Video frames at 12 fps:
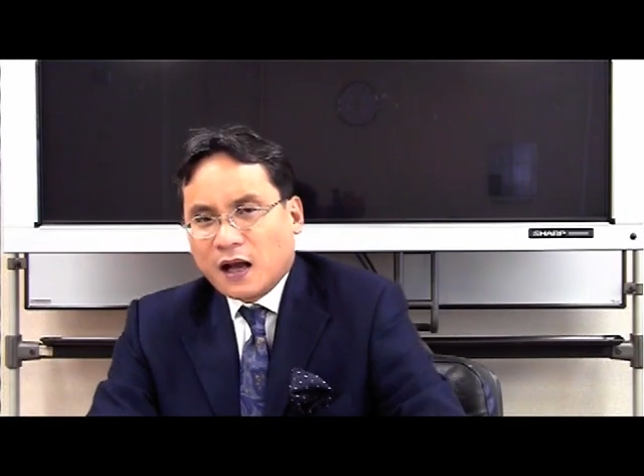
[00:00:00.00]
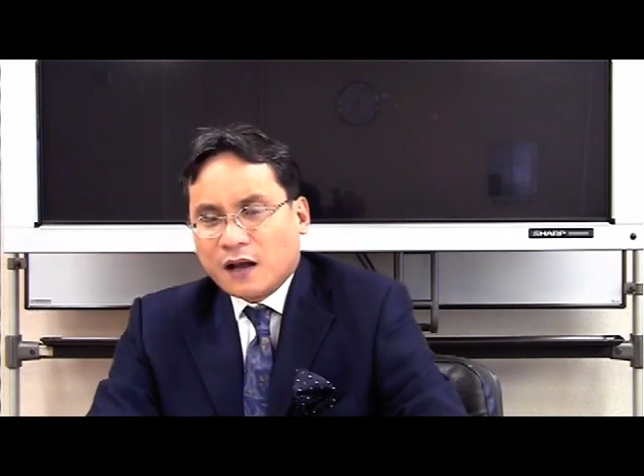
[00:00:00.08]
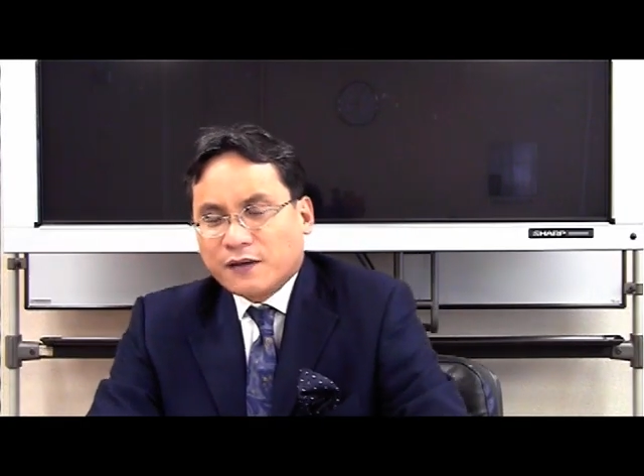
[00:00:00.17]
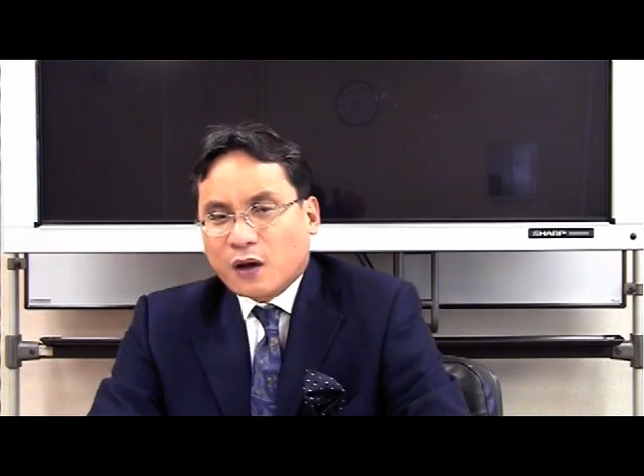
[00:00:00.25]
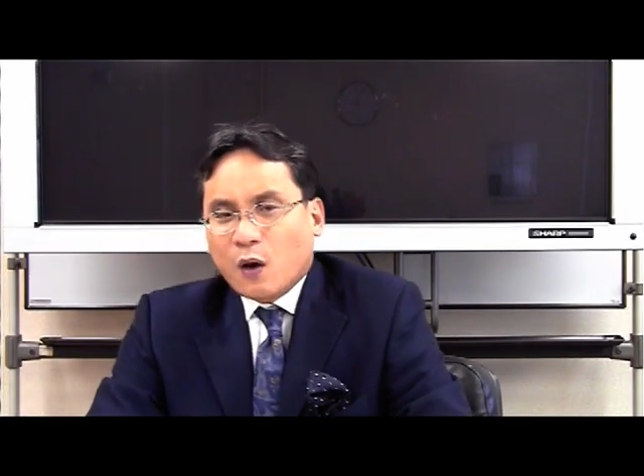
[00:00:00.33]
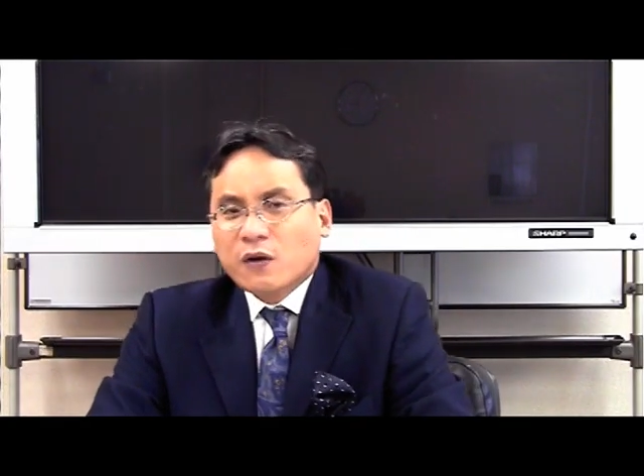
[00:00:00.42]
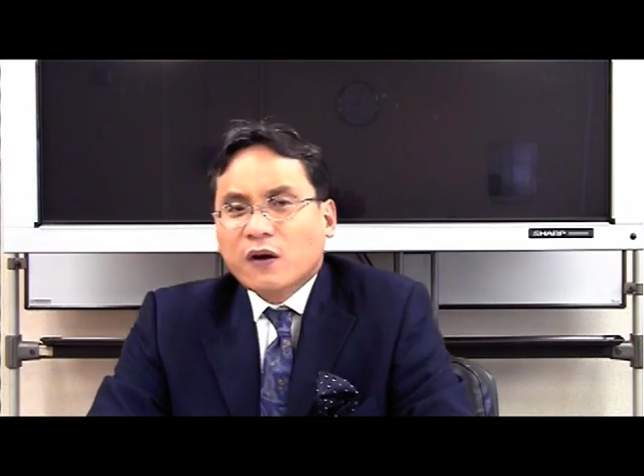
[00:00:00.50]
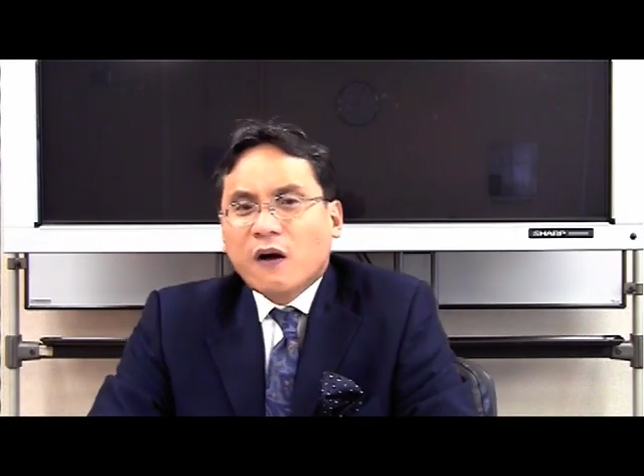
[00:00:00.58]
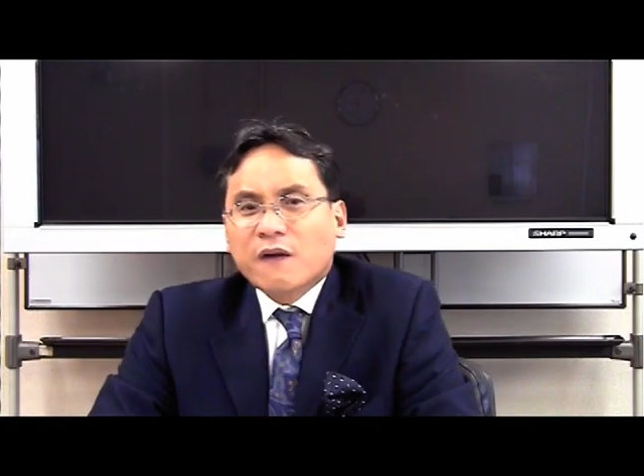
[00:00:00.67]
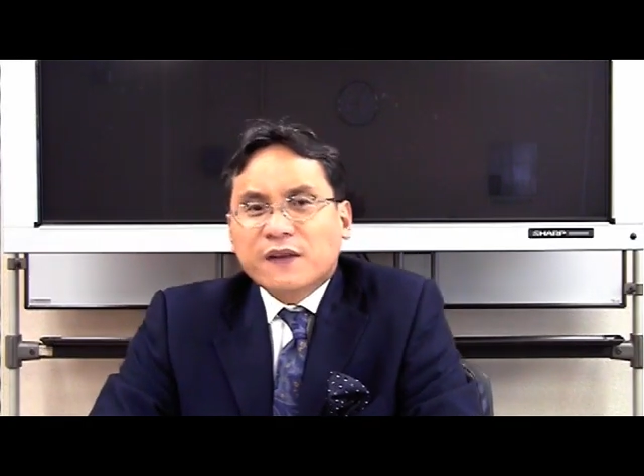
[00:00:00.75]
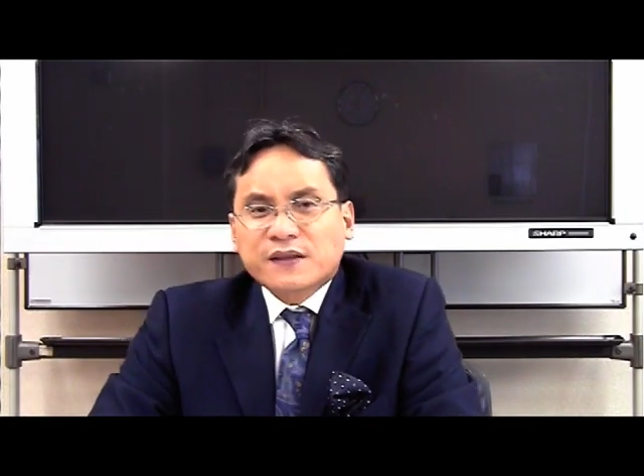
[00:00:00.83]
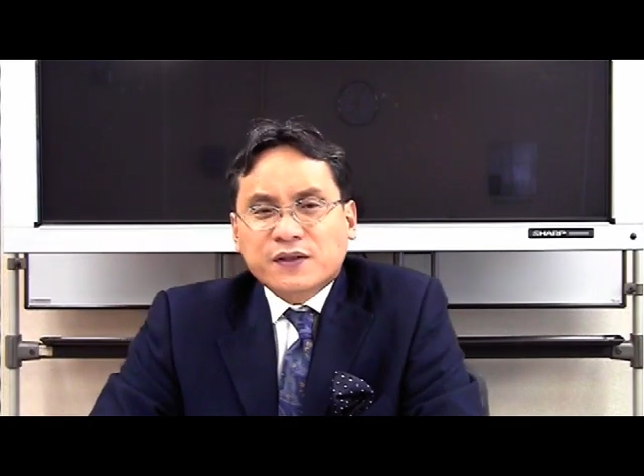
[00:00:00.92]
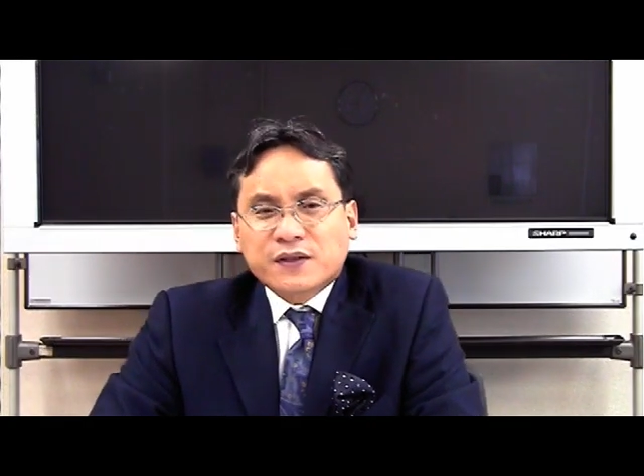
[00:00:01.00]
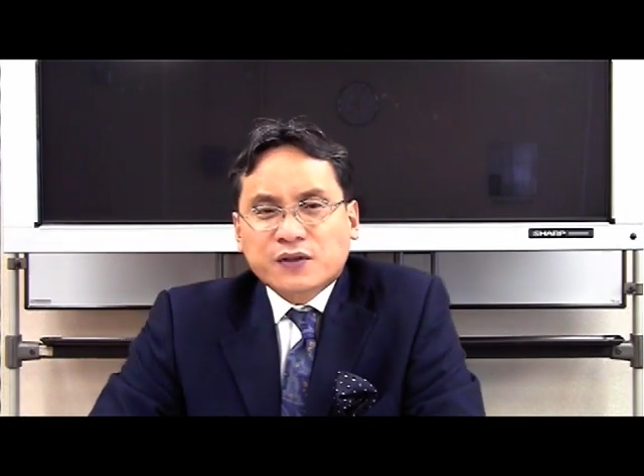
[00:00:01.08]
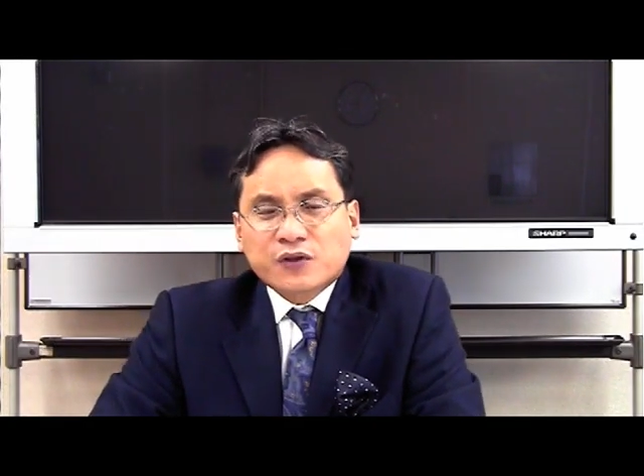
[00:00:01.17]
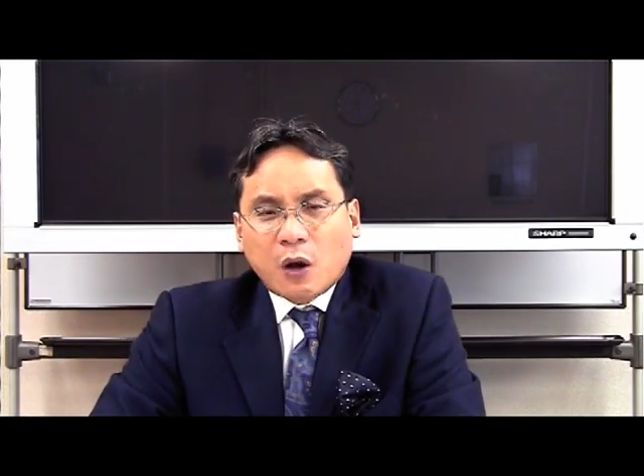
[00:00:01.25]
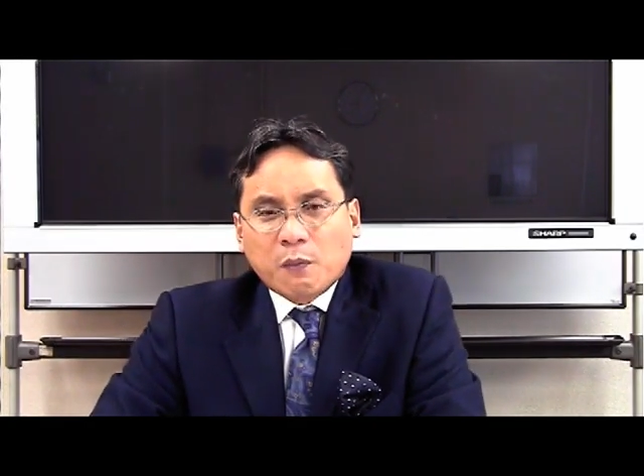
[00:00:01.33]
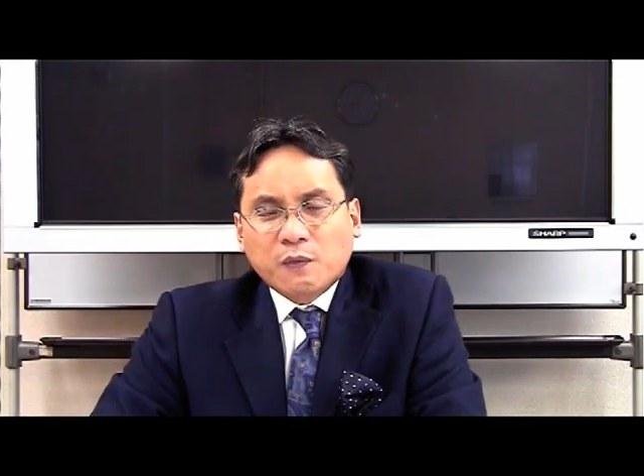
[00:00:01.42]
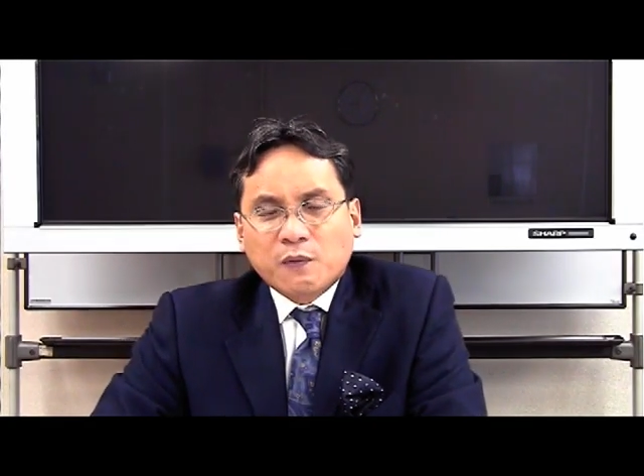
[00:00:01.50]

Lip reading: The owner of the shop